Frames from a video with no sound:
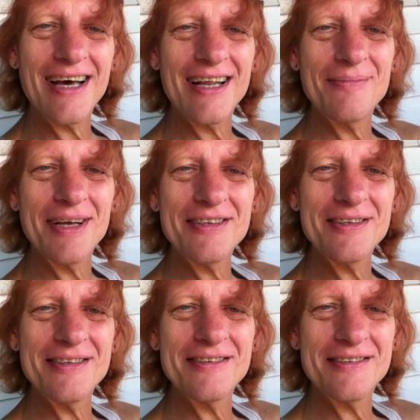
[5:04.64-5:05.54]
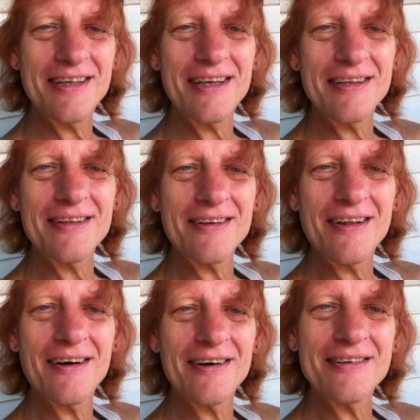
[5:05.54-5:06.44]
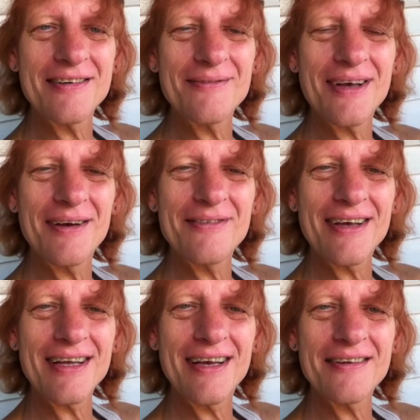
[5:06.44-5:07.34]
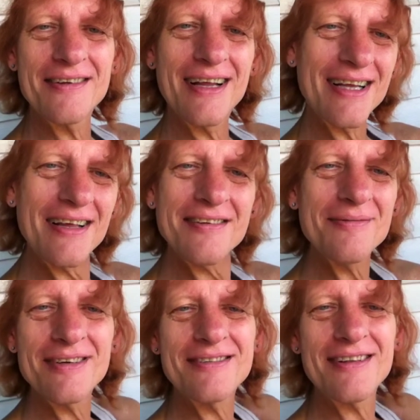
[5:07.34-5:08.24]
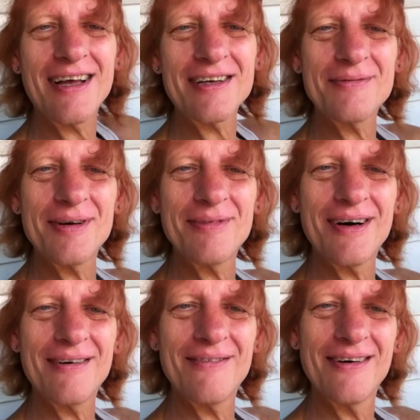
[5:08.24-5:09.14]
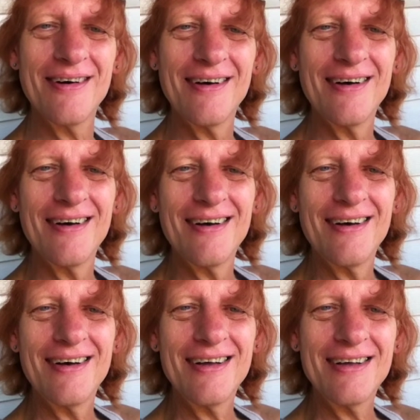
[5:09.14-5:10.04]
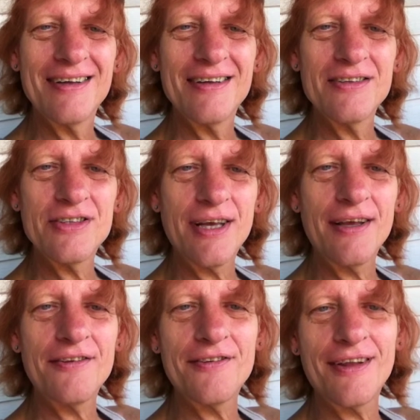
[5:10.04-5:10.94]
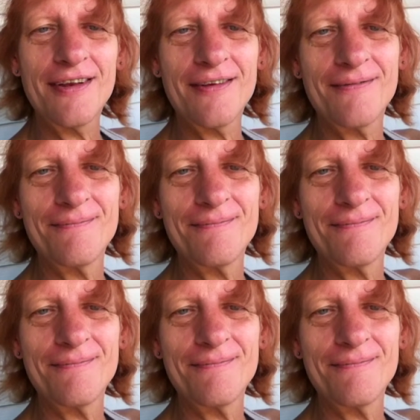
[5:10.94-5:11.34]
kind of makes you study a little hard sometimes, I guess. And I guess he must have liked my mom. She aced it.